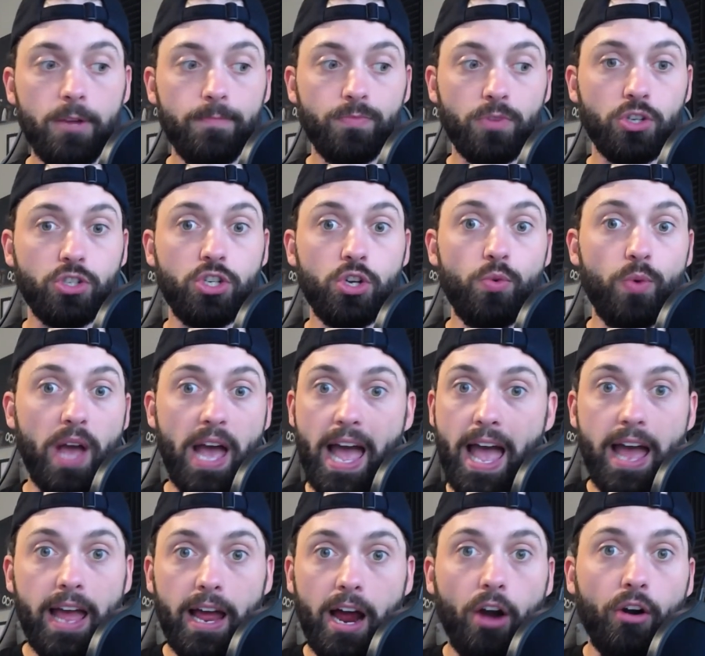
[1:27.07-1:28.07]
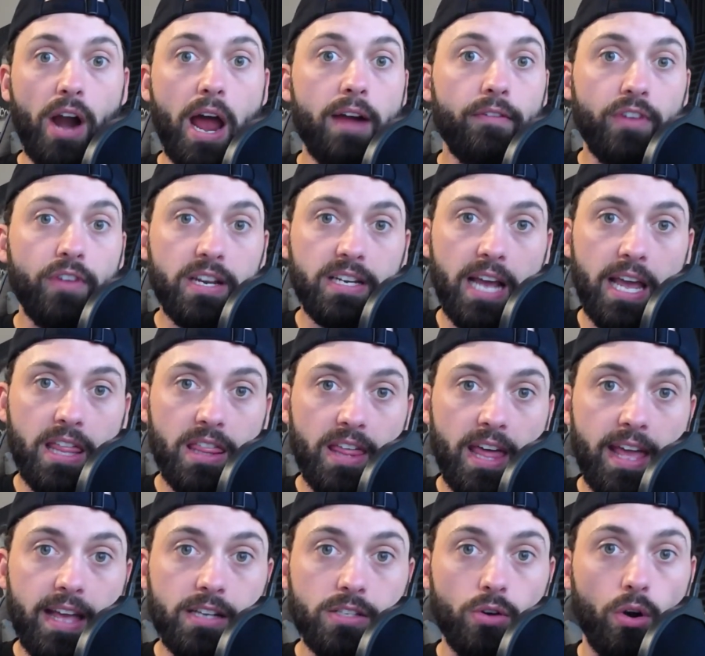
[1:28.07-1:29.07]
do our everyday
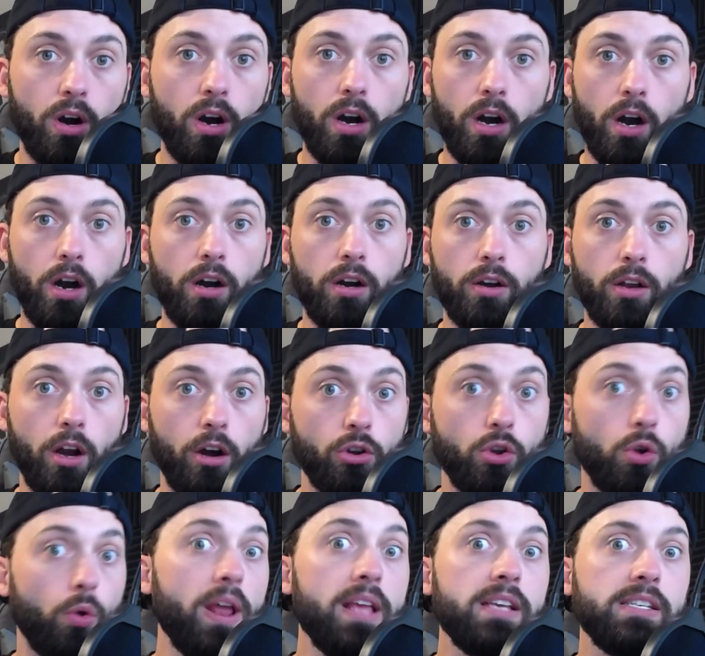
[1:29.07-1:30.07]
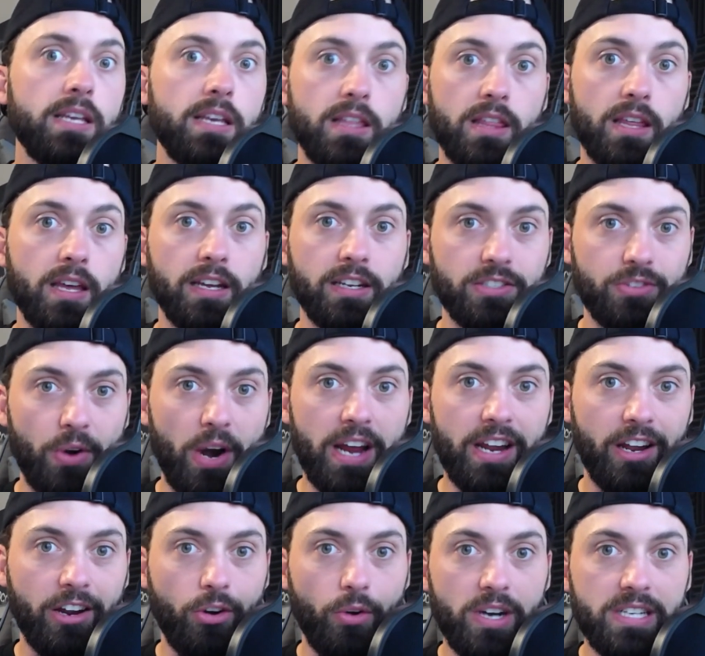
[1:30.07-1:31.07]
things or our crazy things, right?
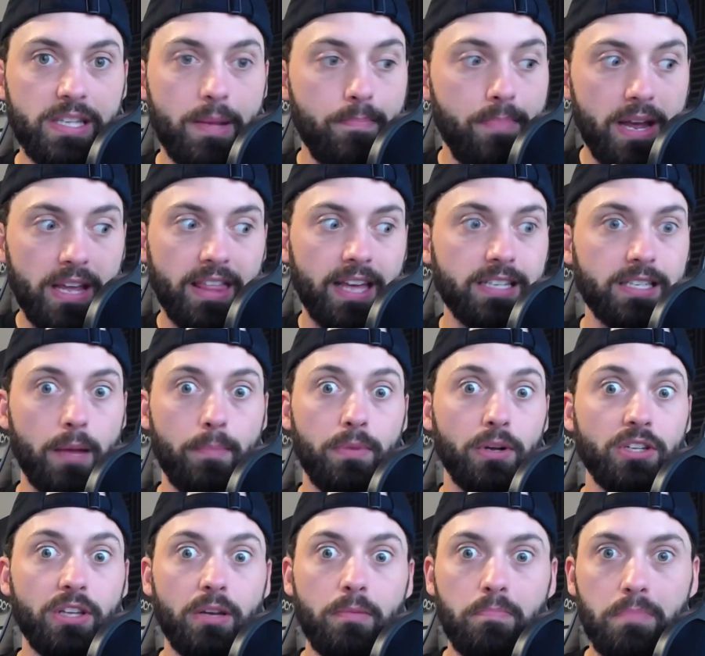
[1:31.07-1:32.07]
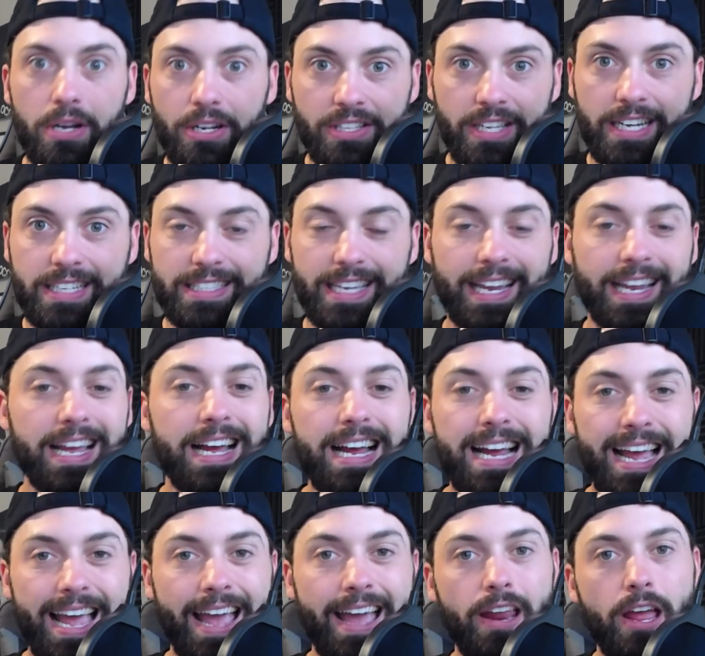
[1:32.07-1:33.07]
Our crazy big things like building buildings. Like
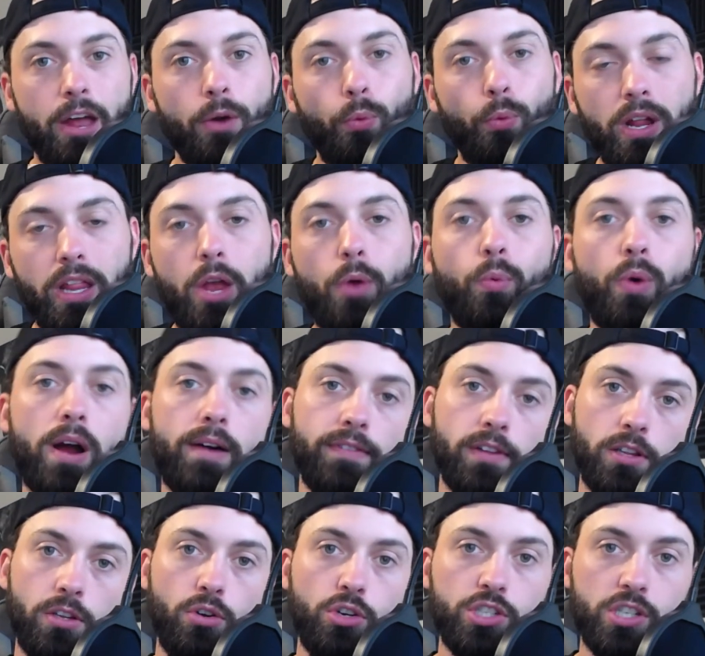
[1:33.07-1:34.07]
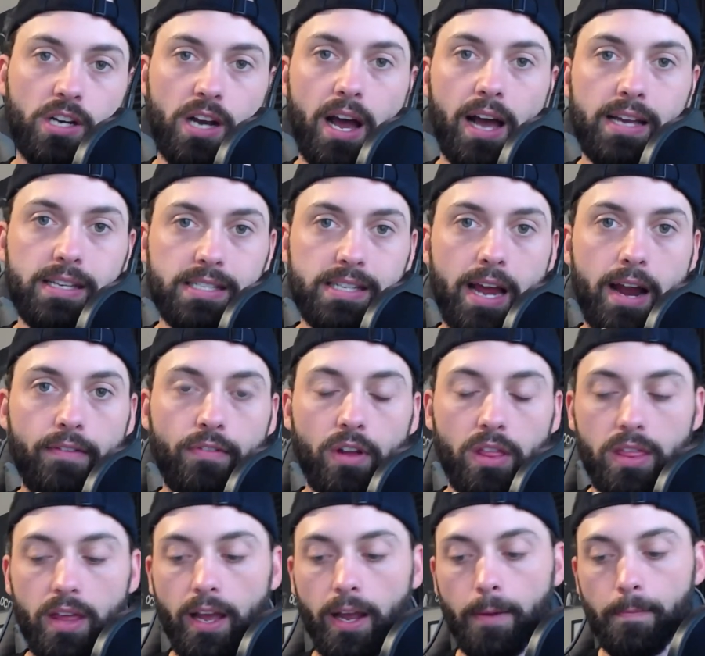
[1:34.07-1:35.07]
it really revolutionized
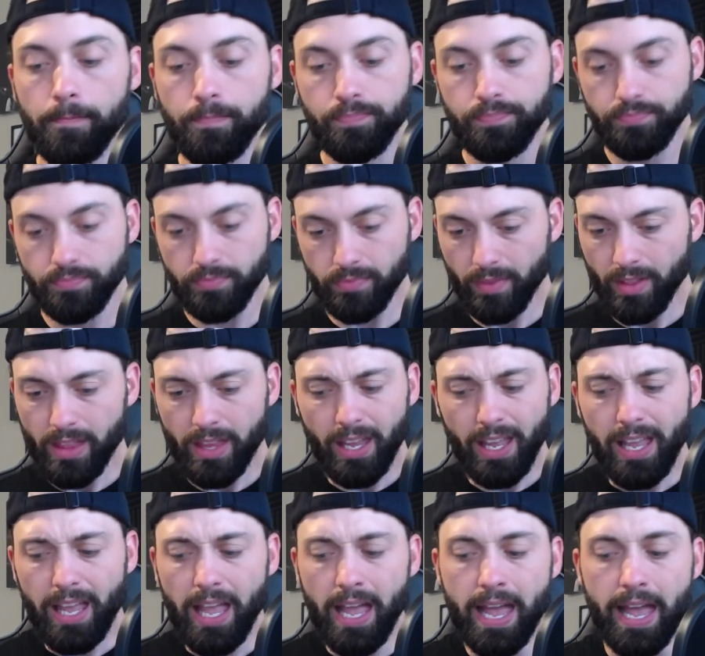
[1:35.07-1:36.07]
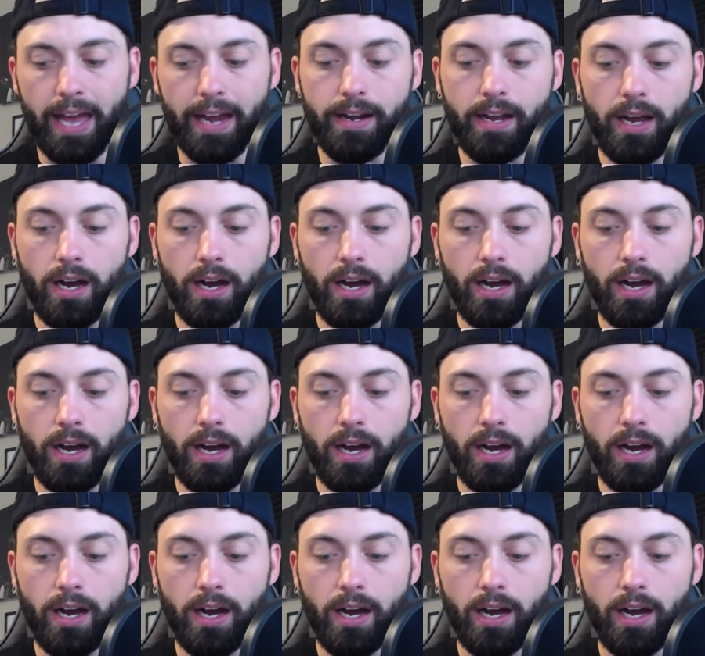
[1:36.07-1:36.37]
everything and